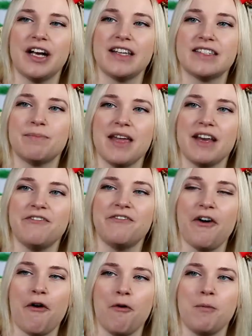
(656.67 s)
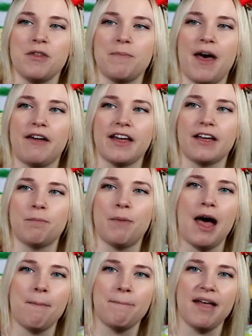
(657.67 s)
It's made of foam with Belle, and I could
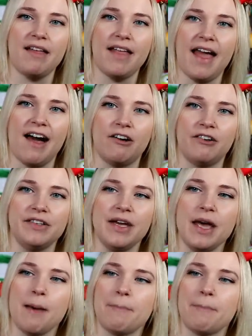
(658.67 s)
pop Belle out.